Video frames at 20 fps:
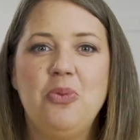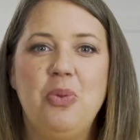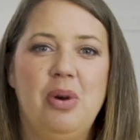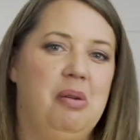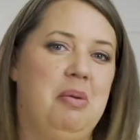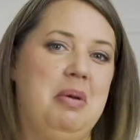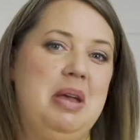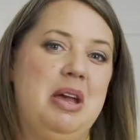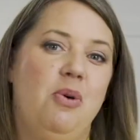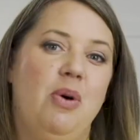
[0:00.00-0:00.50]

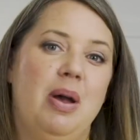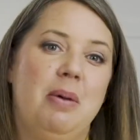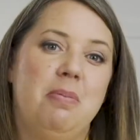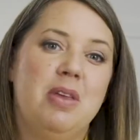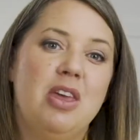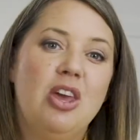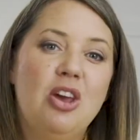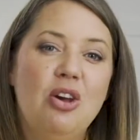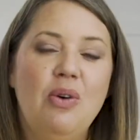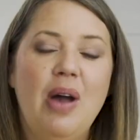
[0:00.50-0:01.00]
where we equip
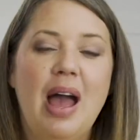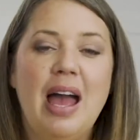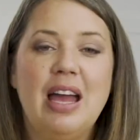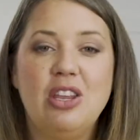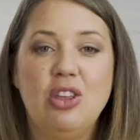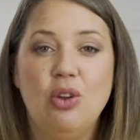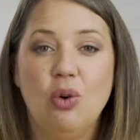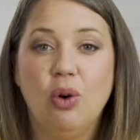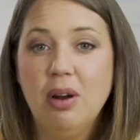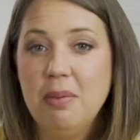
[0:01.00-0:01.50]
you
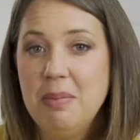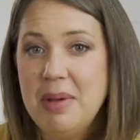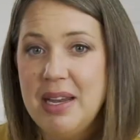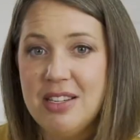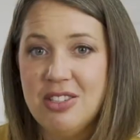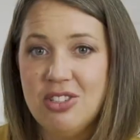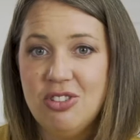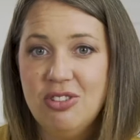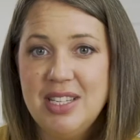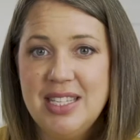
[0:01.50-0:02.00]
and your
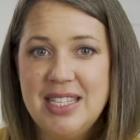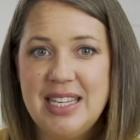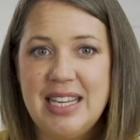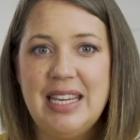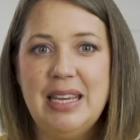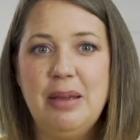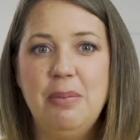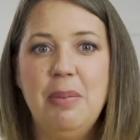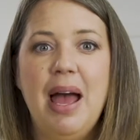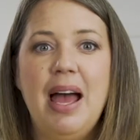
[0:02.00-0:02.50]
ministry
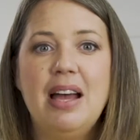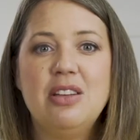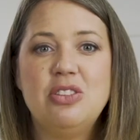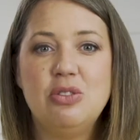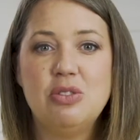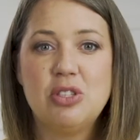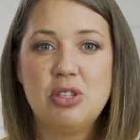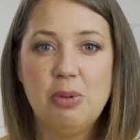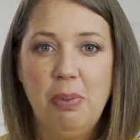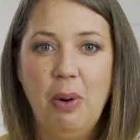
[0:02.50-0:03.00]
team as
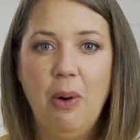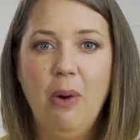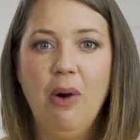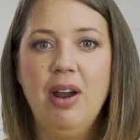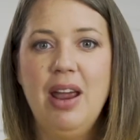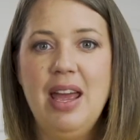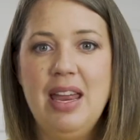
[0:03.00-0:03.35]
you support